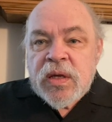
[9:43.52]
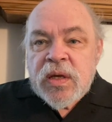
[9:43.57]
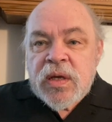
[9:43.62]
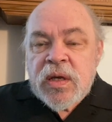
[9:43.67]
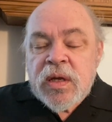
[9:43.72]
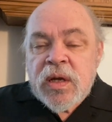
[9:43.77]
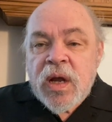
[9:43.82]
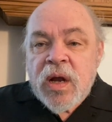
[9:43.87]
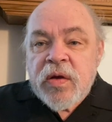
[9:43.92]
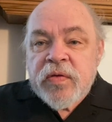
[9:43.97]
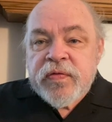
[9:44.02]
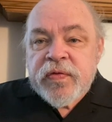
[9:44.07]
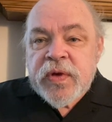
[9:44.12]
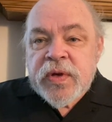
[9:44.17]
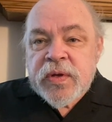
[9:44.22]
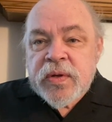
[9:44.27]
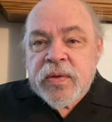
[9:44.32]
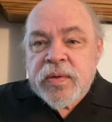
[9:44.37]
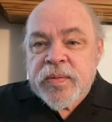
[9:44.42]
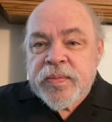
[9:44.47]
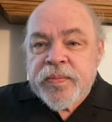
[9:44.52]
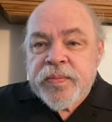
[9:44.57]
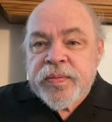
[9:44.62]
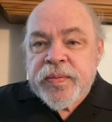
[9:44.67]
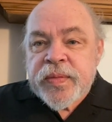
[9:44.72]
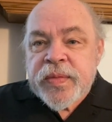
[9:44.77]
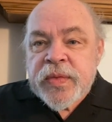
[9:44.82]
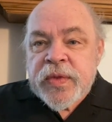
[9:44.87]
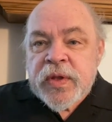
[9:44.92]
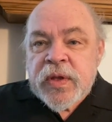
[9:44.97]
in our field,
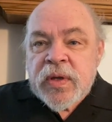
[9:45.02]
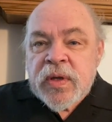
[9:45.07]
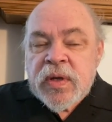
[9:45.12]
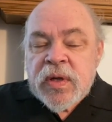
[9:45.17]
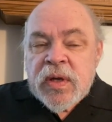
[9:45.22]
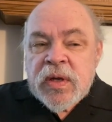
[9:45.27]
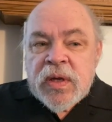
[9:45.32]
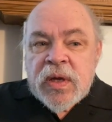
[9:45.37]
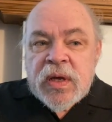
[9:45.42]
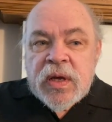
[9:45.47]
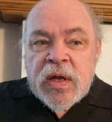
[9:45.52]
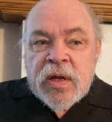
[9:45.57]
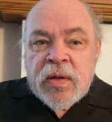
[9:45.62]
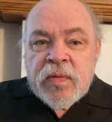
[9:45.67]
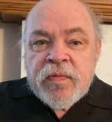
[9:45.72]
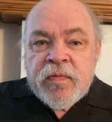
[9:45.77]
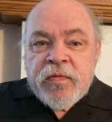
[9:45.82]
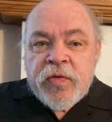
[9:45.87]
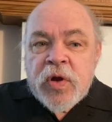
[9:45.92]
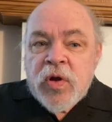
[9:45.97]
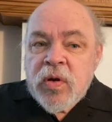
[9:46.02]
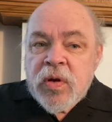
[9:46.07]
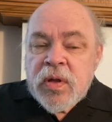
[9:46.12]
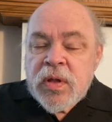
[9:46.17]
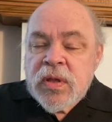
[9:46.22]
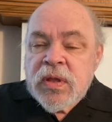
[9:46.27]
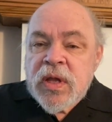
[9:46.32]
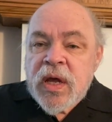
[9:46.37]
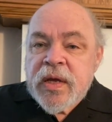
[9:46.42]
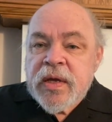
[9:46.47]
and very
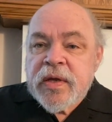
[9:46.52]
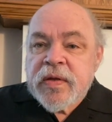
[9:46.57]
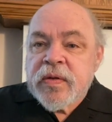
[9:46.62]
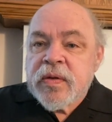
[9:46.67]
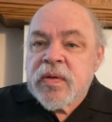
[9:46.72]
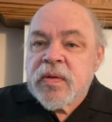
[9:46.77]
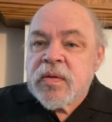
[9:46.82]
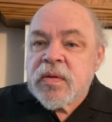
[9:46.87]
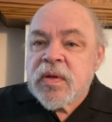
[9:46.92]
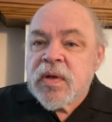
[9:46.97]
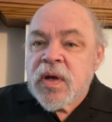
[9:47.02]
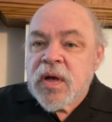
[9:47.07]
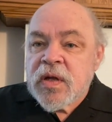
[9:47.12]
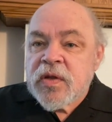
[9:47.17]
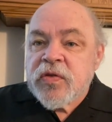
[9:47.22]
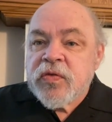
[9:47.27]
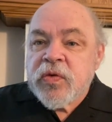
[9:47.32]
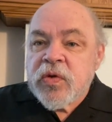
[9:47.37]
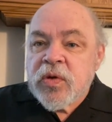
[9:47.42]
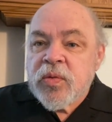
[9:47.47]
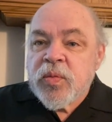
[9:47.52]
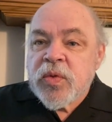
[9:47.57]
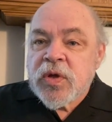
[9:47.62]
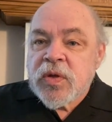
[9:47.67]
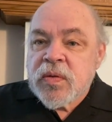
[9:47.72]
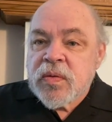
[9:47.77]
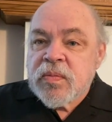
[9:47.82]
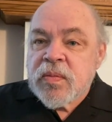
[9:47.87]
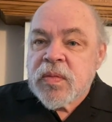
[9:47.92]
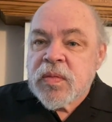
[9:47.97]
light on treatment.
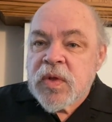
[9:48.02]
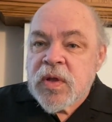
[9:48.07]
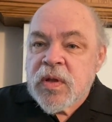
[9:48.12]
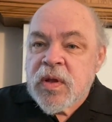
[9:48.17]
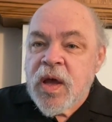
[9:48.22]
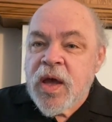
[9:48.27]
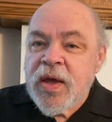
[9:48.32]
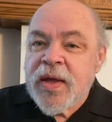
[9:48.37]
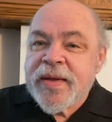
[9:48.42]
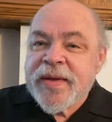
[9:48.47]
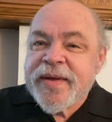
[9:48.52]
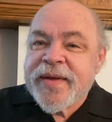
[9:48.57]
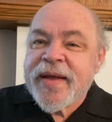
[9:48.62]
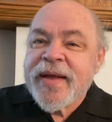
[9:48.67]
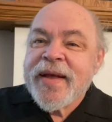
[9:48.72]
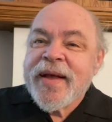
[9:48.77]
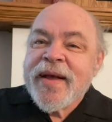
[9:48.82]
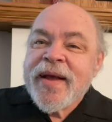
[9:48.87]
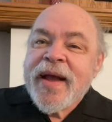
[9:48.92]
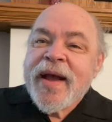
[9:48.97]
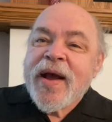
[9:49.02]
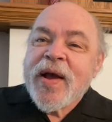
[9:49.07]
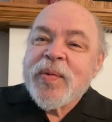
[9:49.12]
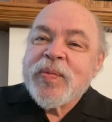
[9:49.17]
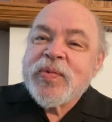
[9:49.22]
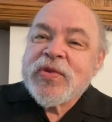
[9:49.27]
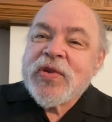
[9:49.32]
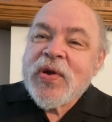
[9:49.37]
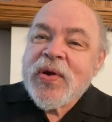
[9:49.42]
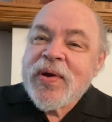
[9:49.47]
I'm
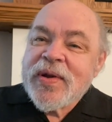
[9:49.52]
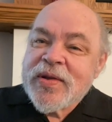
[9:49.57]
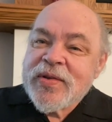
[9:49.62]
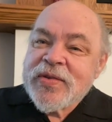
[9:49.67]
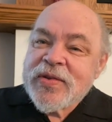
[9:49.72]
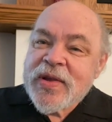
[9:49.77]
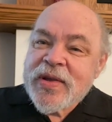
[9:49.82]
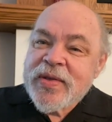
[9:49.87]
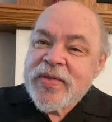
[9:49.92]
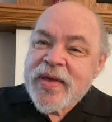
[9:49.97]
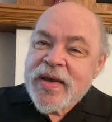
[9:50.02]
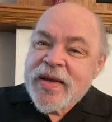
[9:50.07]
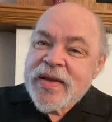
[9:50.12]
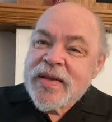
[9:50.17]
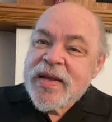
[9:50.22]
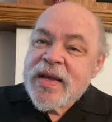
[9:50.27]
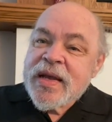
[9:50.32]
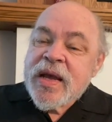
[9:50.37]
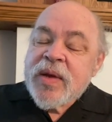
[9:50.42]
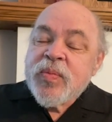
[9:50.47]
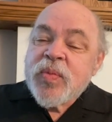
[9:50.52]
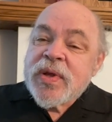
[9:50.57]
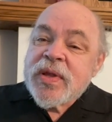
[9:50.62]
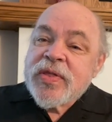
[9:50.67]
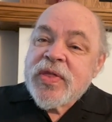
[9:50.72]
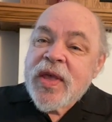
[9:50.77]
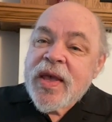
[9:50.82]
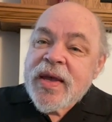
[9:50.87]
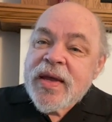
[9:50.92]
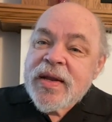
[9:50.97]
sorry to say that, but
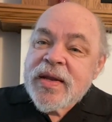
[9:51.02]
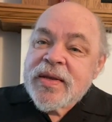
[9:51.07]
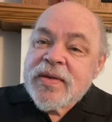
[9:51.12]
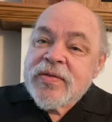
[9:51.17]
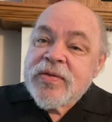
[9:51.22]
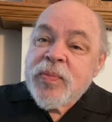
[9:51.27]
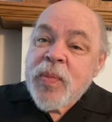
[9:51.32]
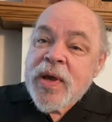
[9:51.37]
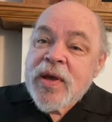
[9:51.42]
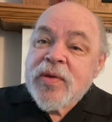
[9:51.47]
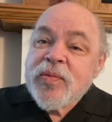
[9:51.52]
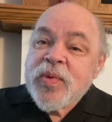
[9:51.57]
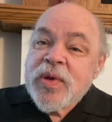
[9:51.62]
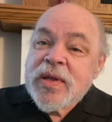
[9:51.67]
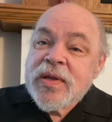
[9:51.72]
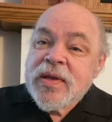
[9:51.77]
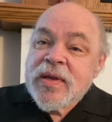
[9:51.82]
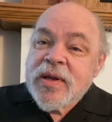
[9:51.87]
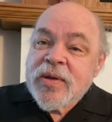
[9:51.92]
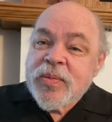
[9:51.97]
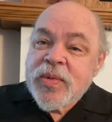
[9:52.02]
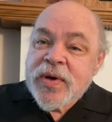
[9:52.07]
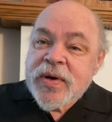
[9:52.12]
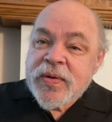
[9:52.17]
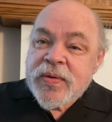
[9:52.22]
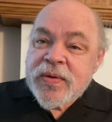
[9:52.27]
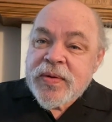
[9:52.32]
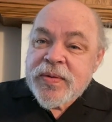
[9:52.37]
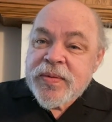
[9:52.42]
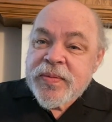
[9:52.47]
that is my opinion
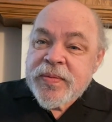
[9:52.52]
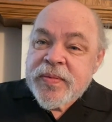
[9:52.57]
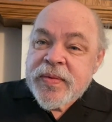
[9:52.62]
about it.